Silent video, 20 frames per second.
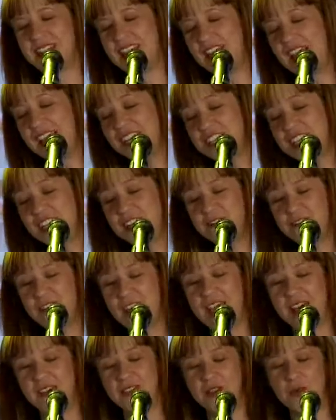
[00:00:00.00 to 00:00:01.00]
they actually
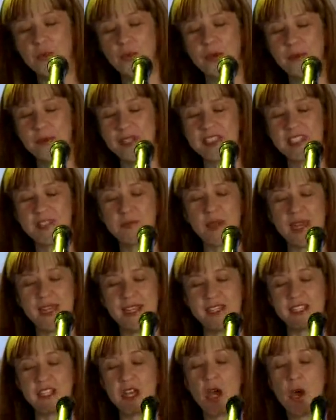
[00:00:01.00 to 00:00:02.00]
found that women
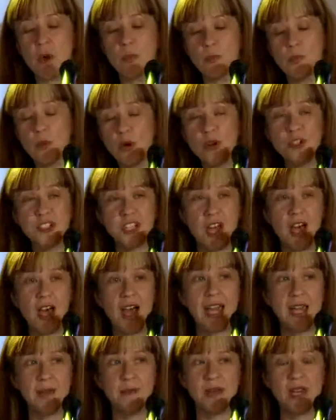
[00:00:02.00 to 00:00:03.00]
spend more
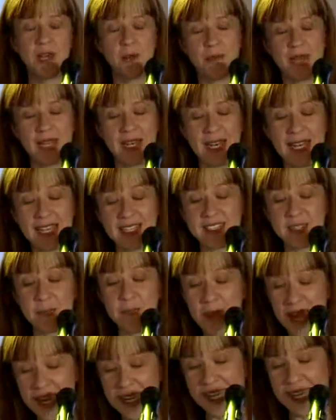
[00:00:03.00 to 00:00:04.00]
time but less
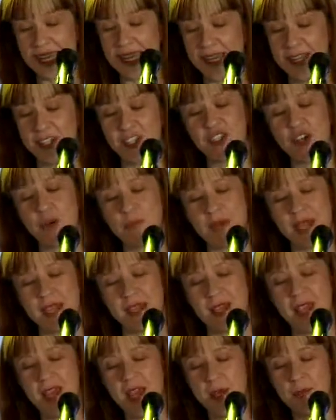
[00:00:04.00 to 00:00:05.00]
money
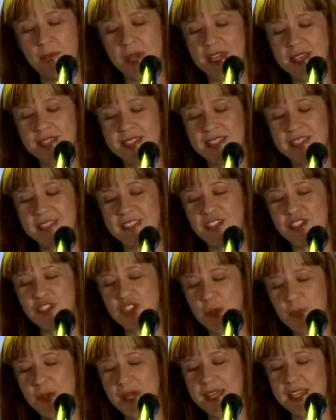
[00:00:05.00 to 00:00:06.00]
shopping, because it's the
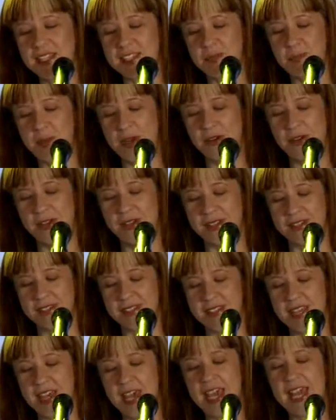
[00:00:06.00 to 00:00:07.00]
shopping
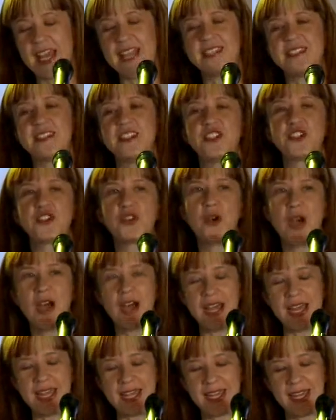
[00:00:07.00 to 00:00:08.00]
experience. It's the
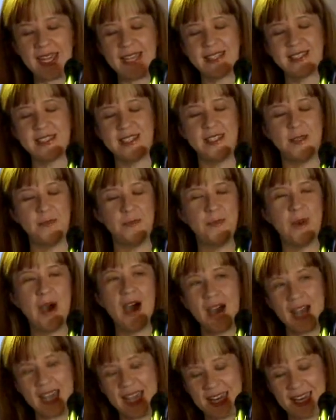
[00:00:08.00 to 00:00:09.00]
trying, it's the
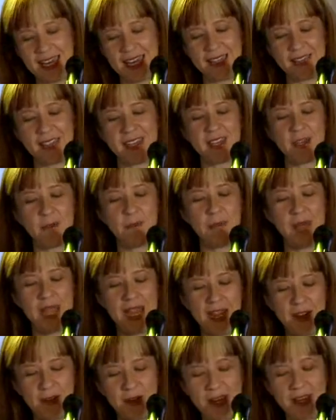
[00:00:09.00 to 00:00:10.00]
buying, the
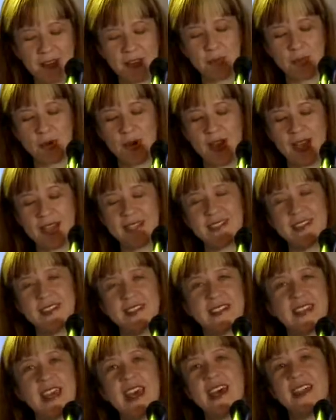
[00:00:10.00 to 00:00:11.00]
comparing the
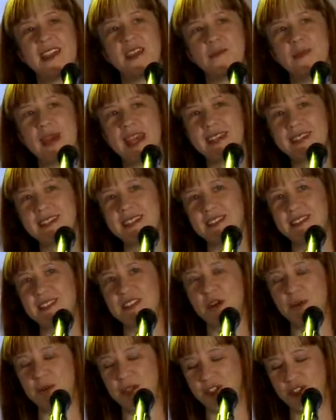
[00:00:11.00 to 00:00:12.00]
prices that makes it
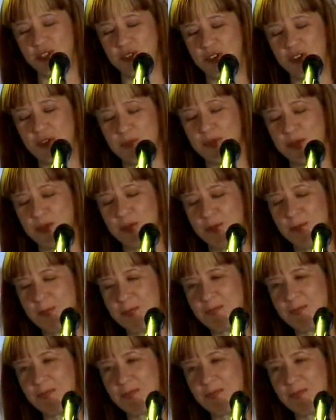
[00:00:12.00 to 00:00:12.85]
so enjoyable.